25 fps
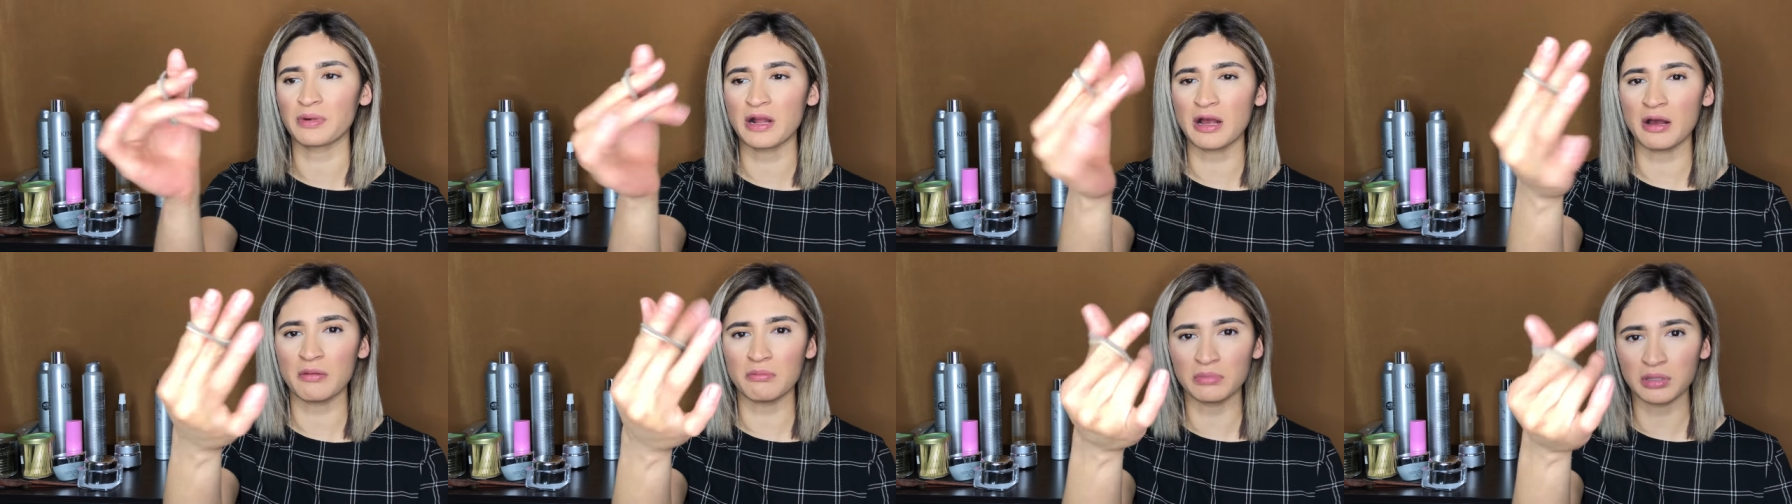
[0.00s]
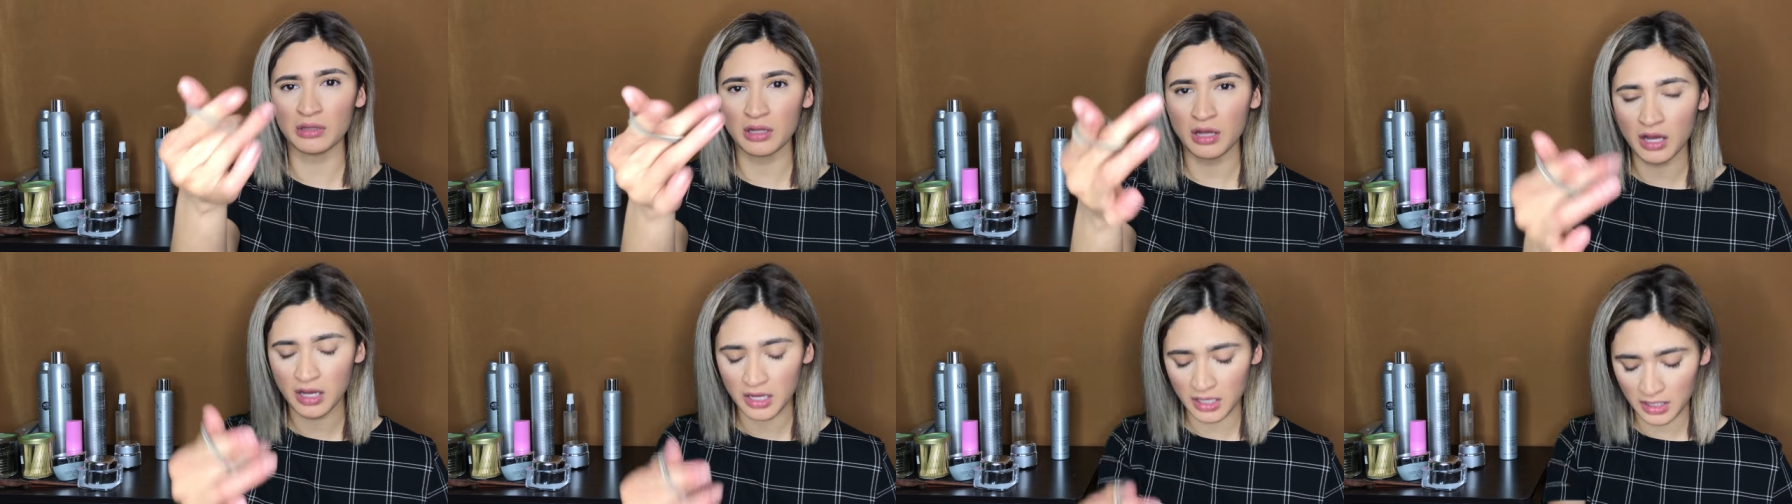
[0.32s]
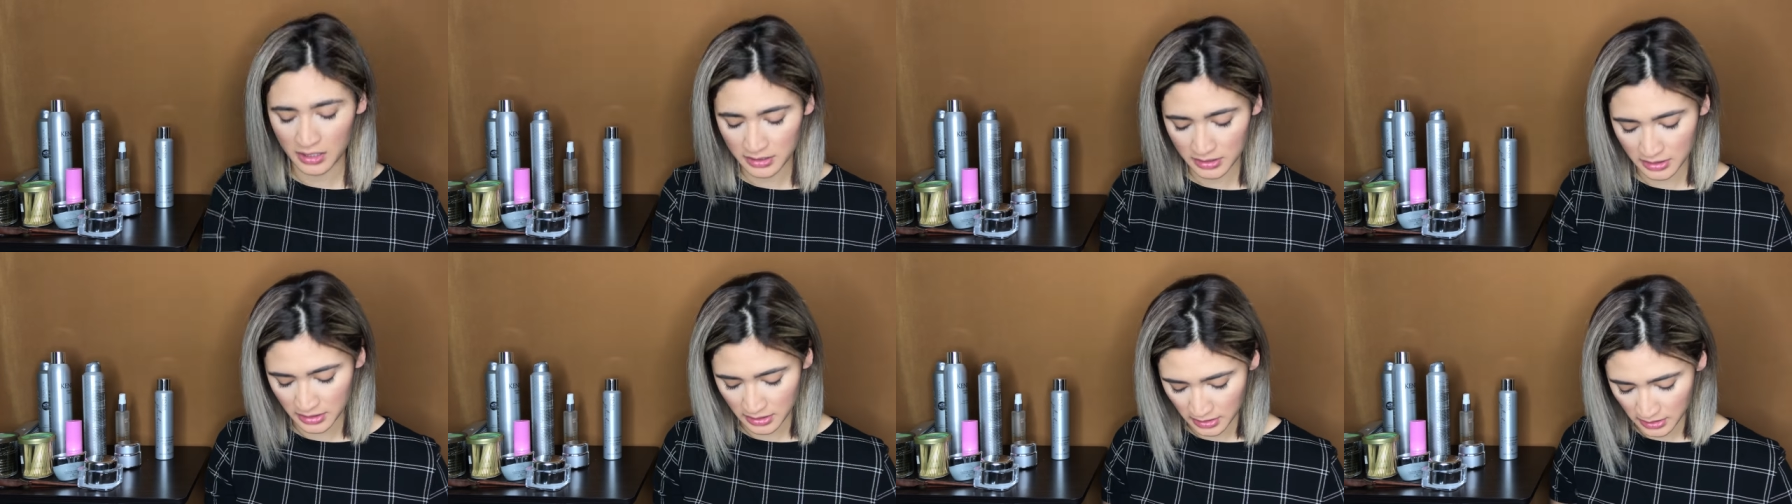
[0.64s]
brown
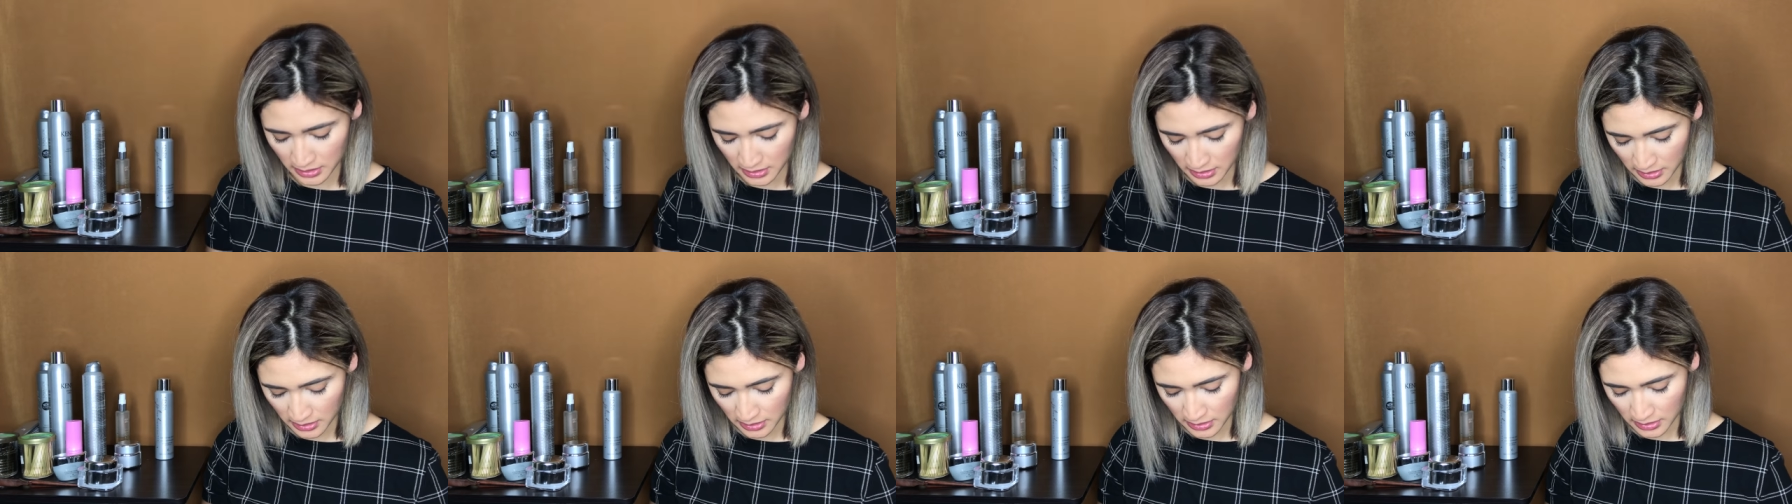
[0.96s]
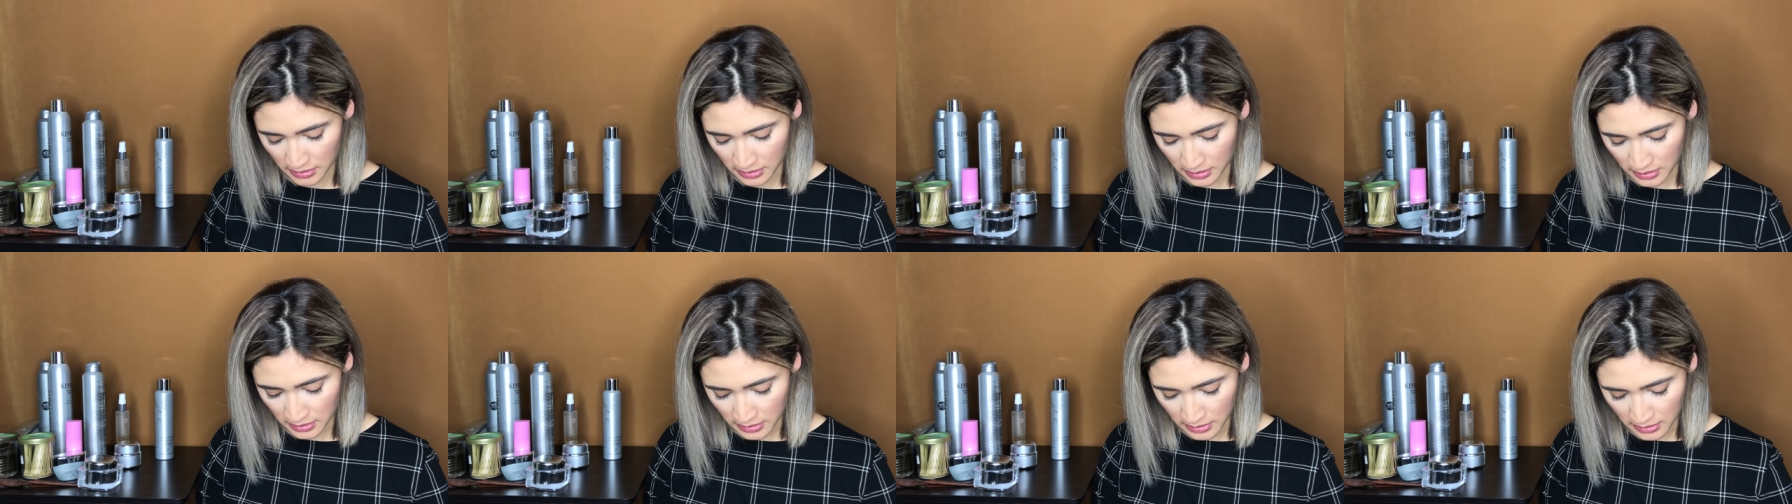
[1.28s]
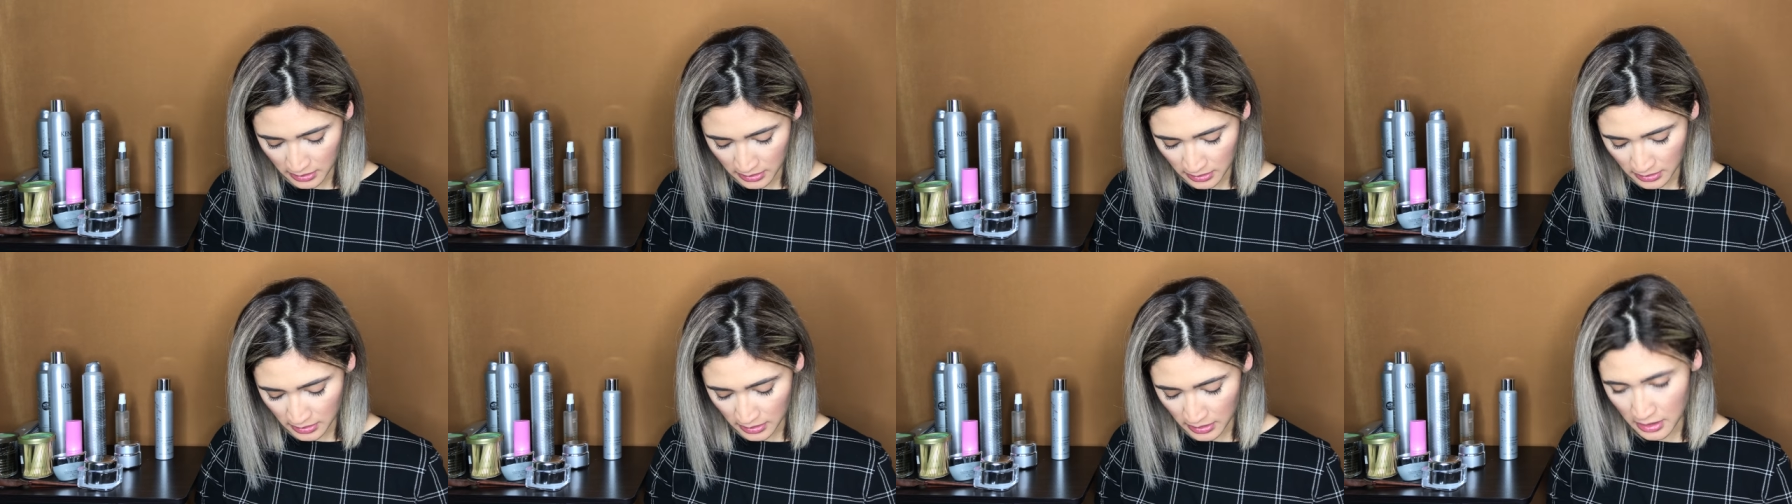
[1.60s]
blonde
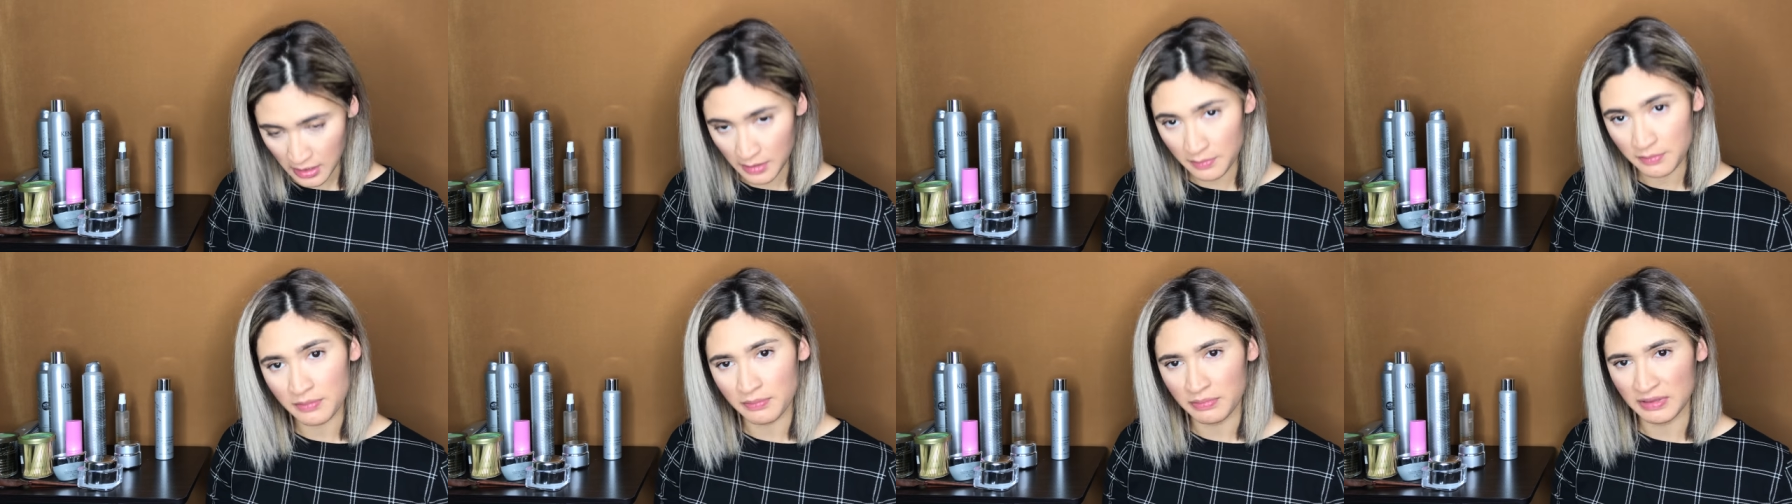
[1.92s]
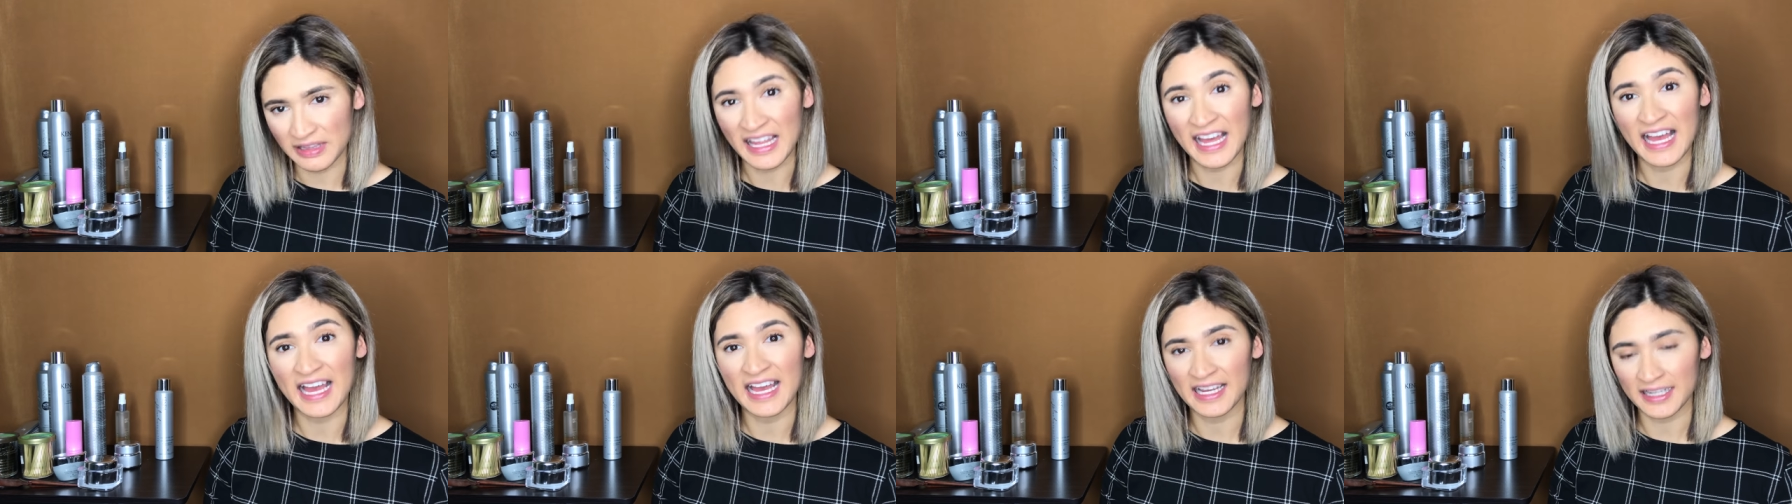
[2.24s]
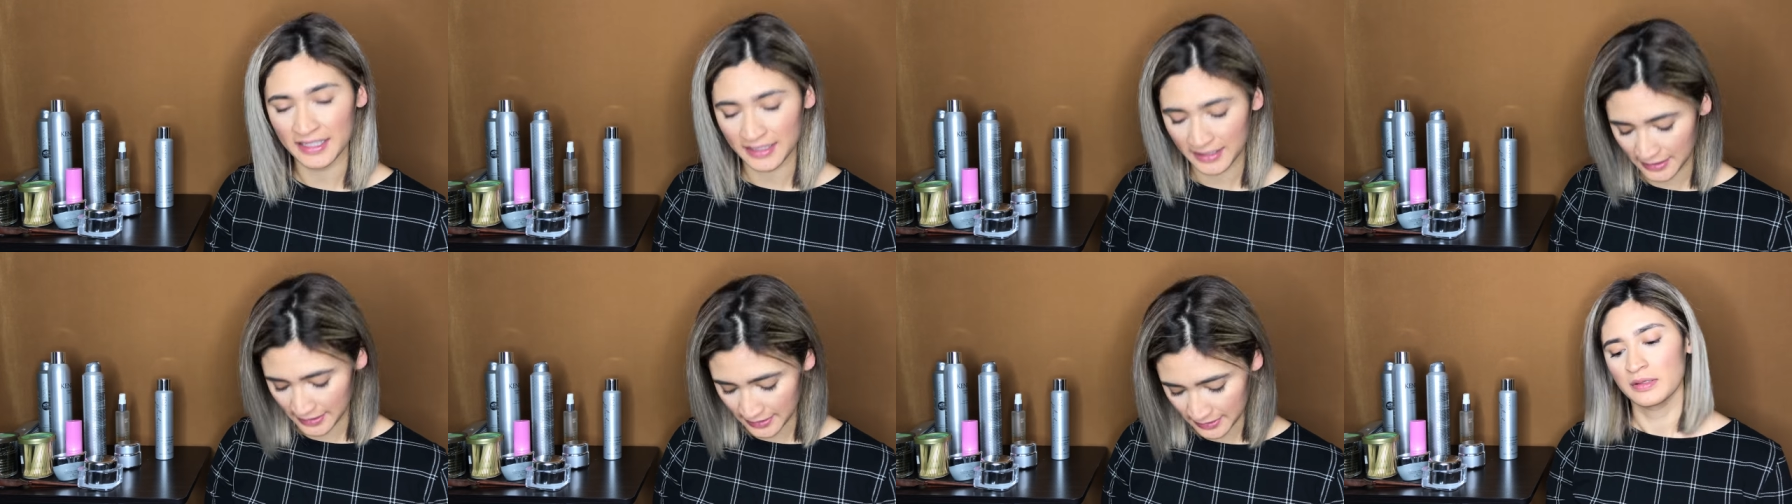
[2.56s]
um, black